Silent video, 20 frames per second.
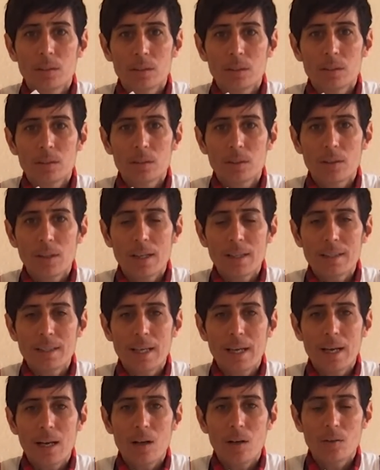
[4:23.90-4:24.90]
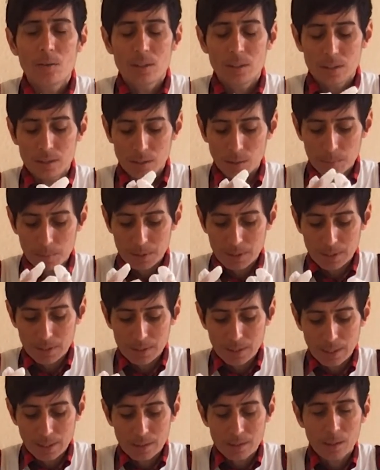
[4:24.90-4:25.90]
So that's how this substance
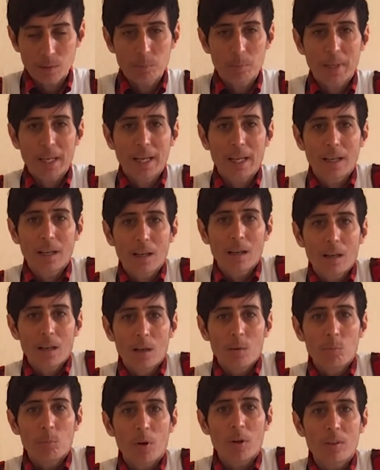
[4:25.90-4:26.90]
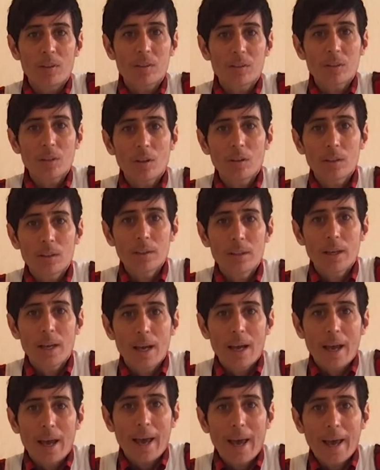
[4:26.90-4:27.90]
ends up being both a solid
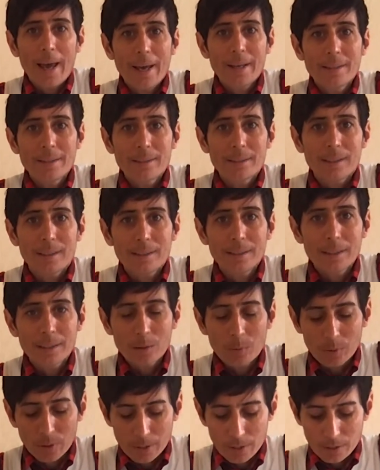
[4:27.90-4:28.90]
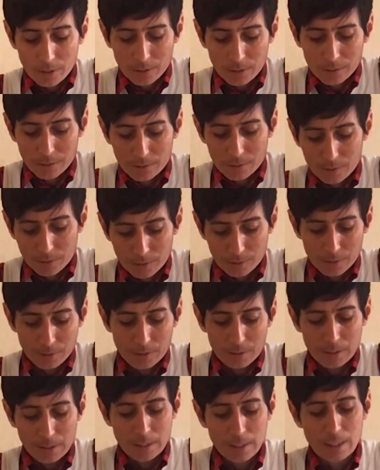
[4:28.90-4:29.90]
and a liquid.
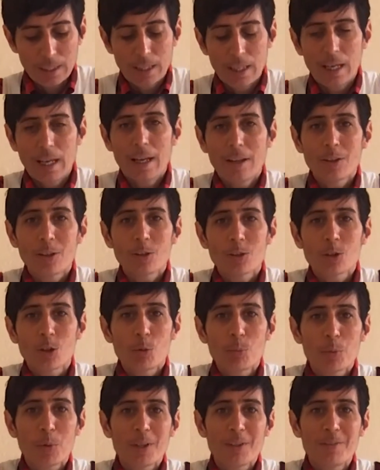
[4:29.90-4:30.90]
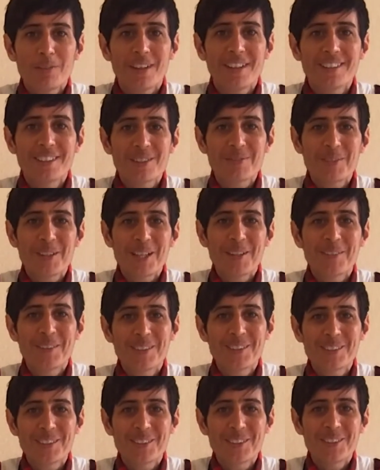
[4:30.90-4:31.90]
And also pretty fun to play
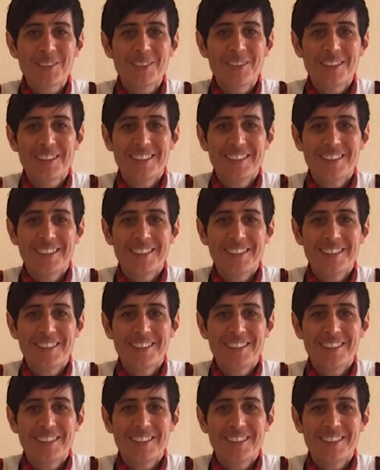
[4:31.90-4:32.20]
with too.